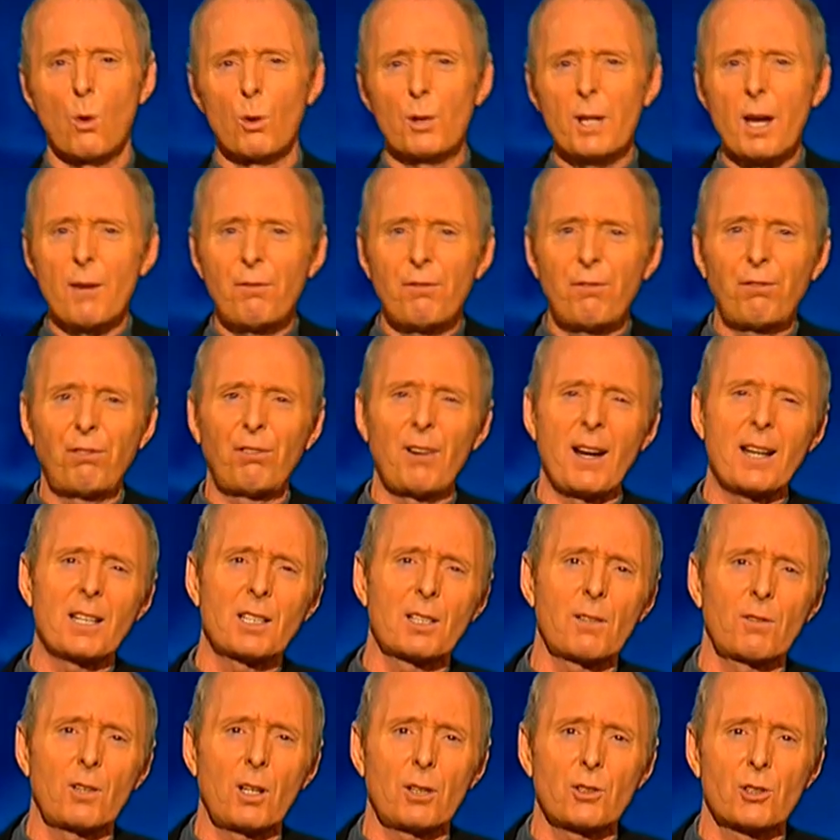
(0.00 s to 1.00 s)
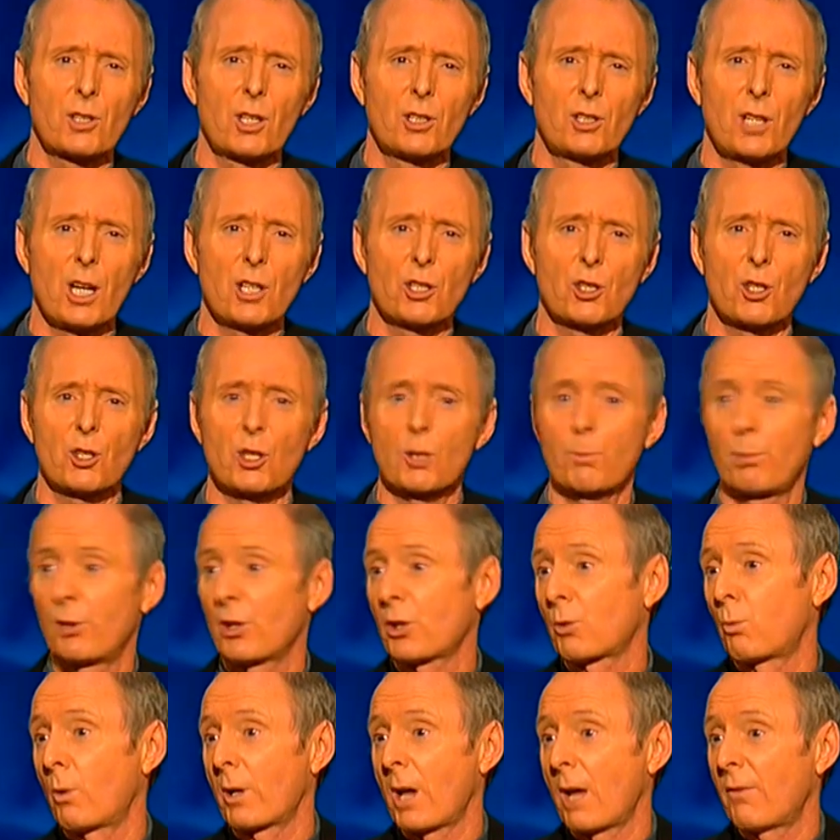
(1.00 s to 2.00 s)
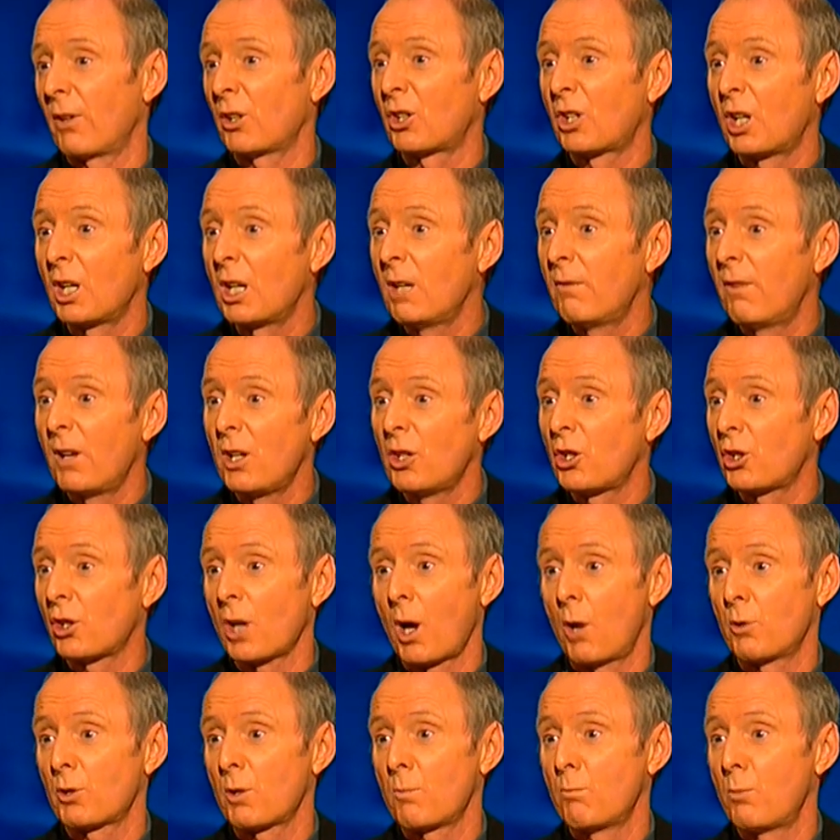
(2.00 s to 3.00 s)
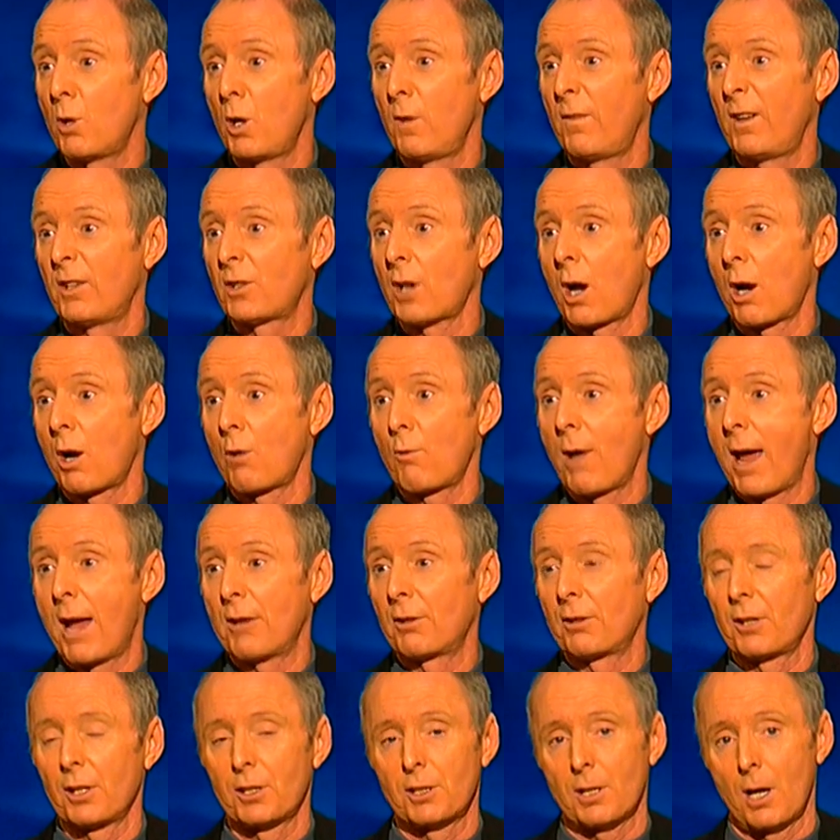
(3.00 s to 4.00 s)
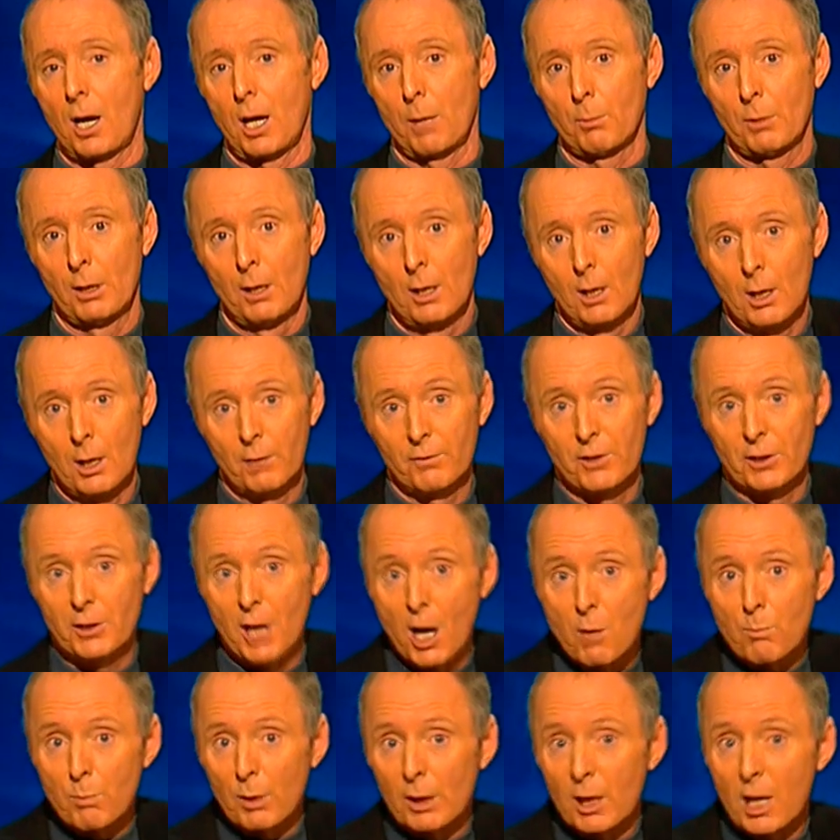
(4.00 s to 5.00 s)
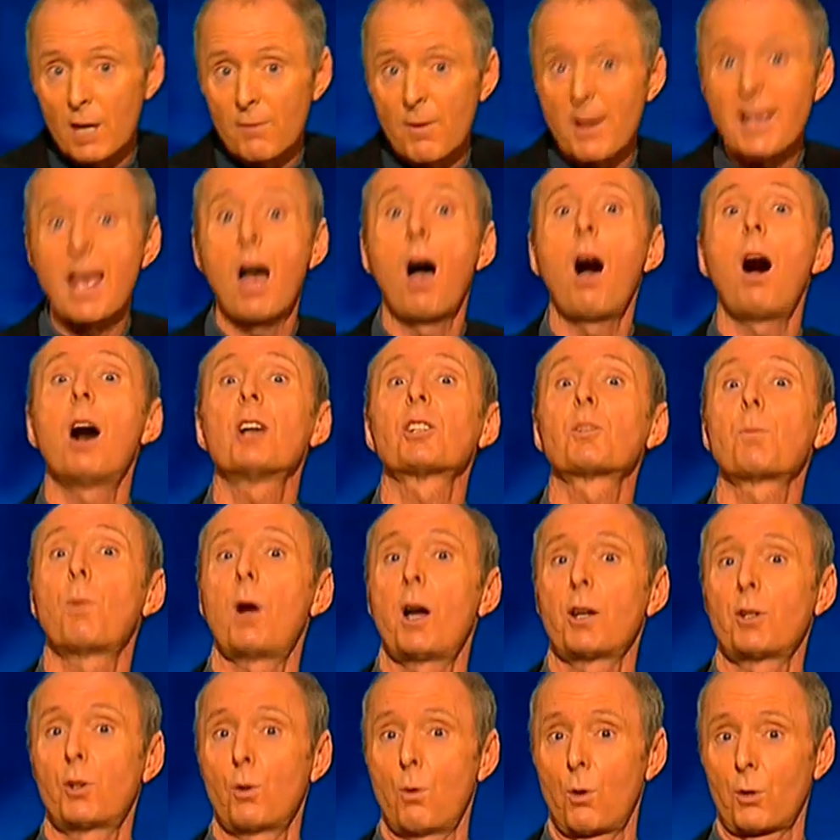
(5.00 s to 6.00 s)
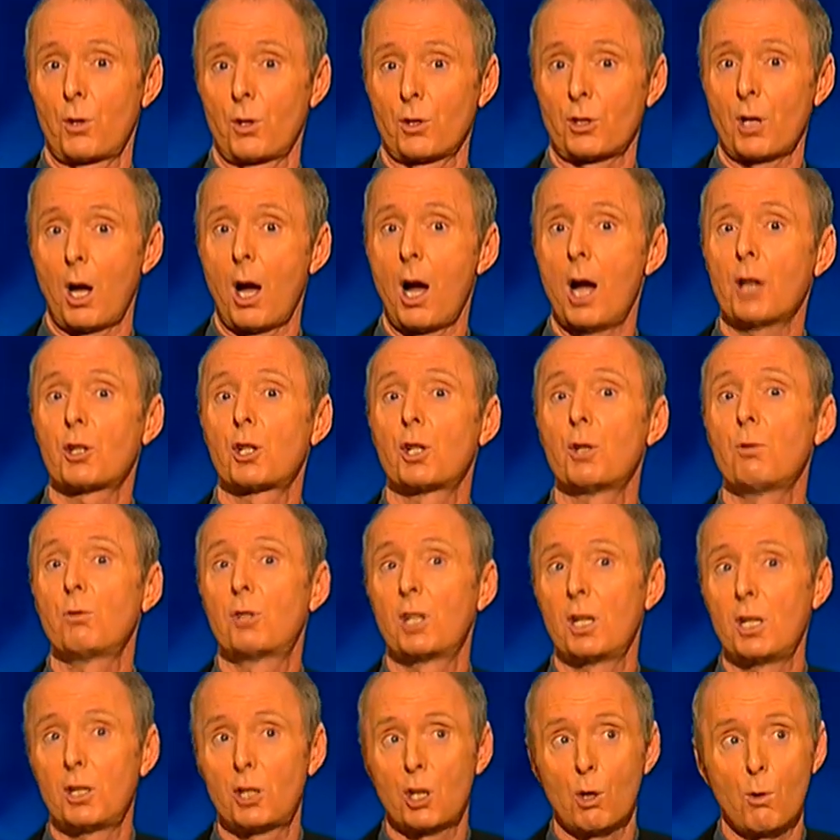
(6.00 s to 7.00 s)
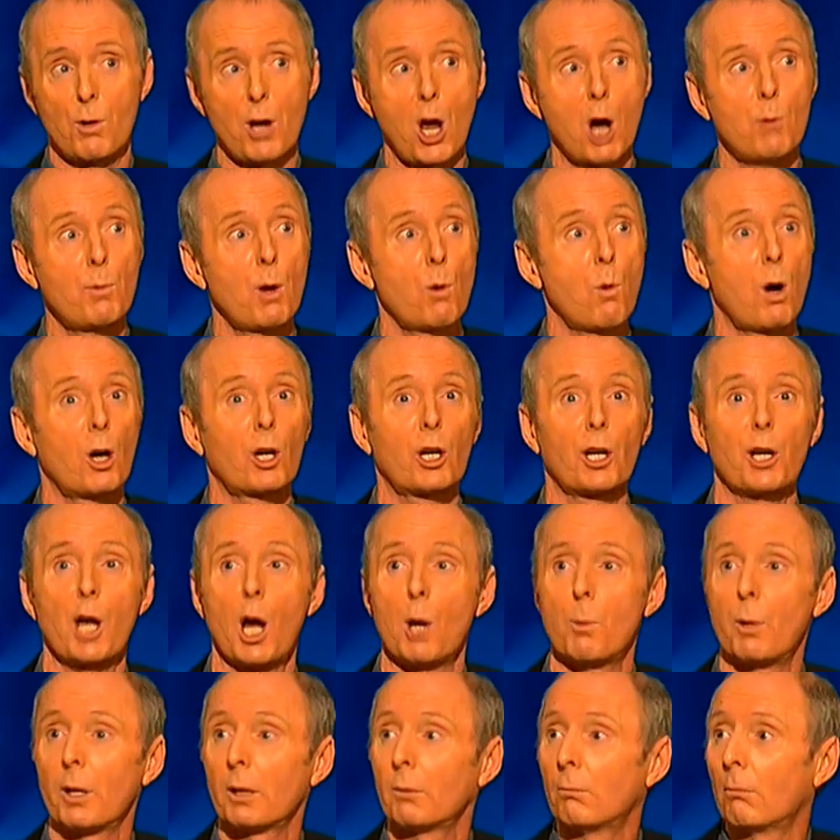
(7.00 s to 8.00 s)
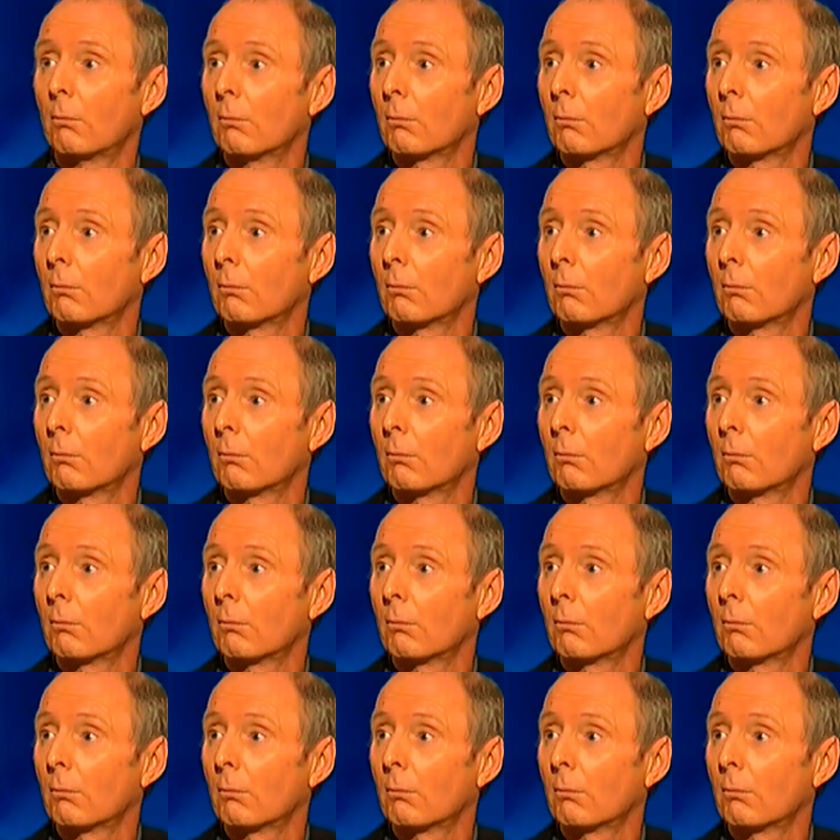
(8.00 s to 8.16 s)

All your friends have got suggestions, plus whatever TV shows and movies are around at the time. If you don't believe me, ask my daughters, R2-D2 and Obi-Wan Kenobi.